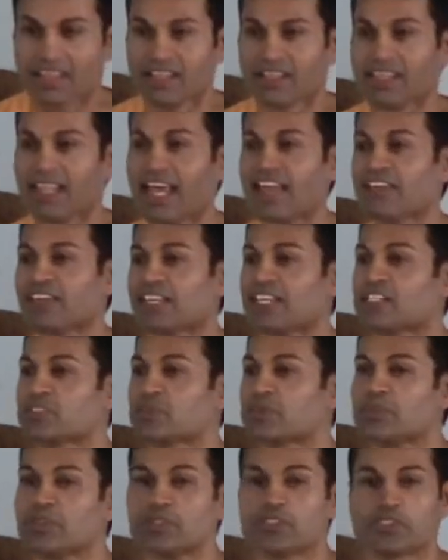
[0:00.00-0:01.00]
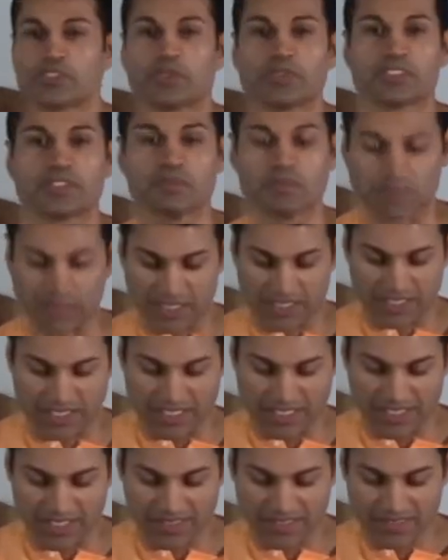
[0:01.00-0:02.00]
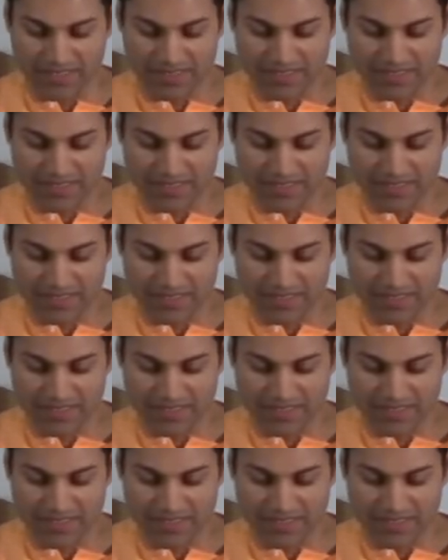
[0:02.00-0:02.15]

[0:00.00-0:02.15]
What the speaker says: life gets reduced to a simplicity.